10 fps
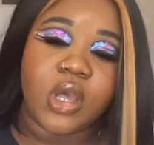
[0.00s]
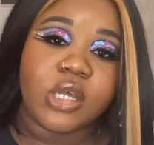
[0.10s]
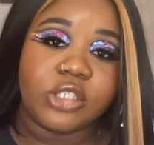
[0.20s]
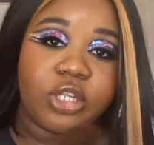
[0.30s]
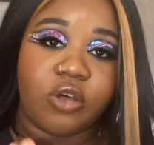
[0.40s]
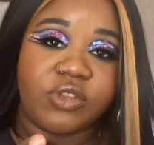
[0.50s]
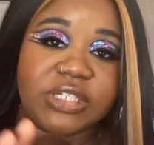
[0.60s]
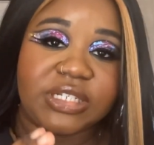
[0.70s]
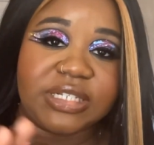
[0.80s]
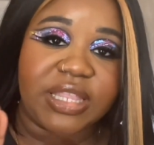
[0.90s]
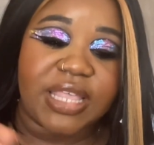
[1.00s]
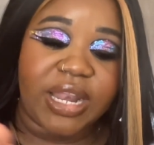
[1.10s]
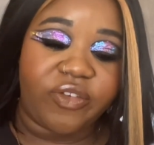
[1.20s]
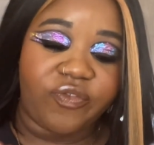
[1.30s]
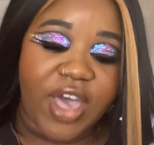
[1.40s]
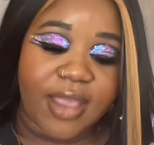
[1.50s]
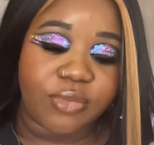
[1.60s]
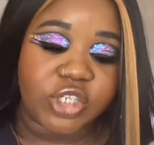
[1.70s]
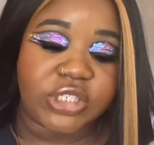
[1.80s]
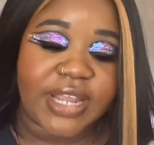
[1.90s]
So this is synthetic fibers.